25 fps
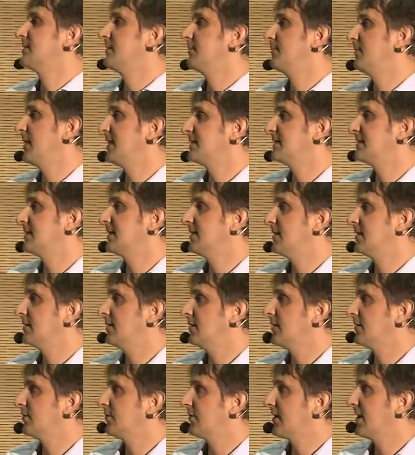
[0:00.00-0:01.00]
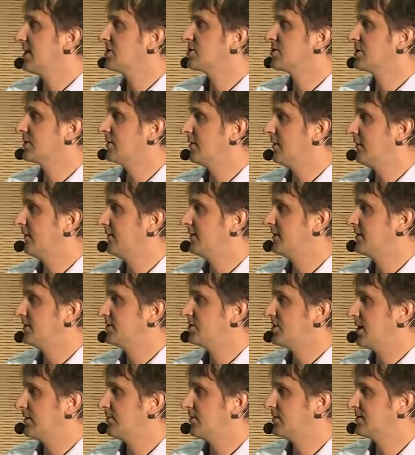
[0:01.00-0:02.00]
basically a donation of the
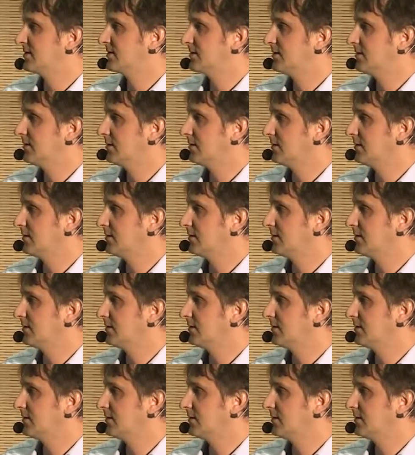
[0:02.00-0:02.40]
JBoss